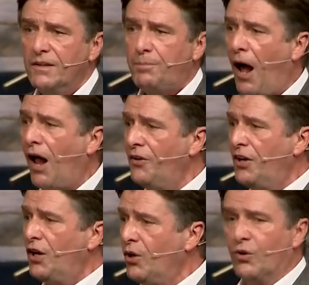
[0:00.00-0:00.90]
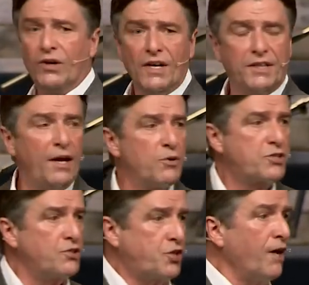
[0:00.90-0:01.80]
Paul knew that he was
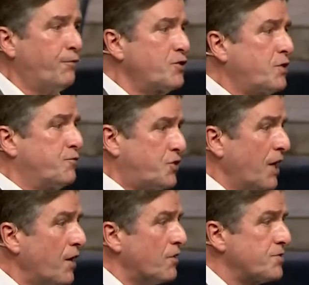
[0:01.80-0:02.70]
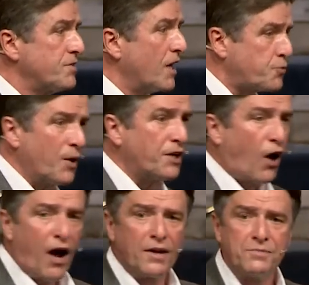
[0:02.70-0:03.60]
the chiefest of sinners. That's what he
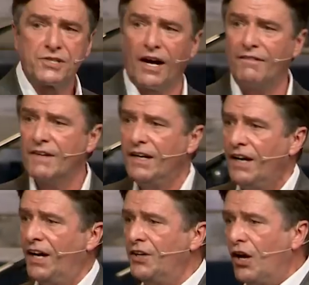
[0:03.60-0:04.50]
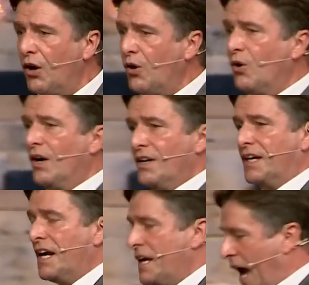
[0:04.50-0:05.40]
called himself. He knew
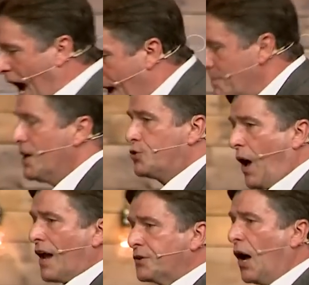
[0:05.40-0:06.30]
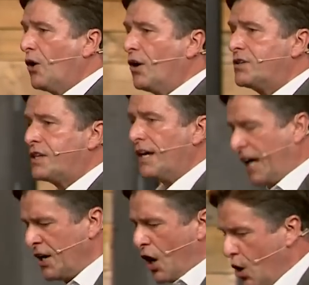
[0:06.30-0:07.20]
that in him dwelt no good thing.
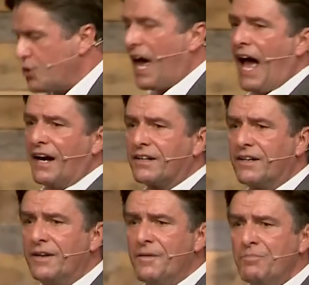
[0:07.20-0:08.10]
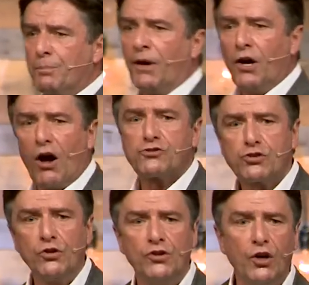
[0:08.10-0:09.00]
He knew that. But he
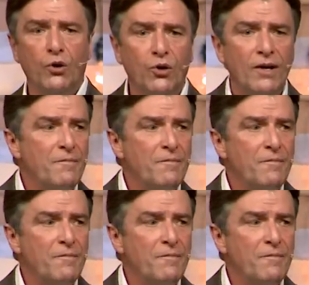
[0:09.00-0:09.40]
also knew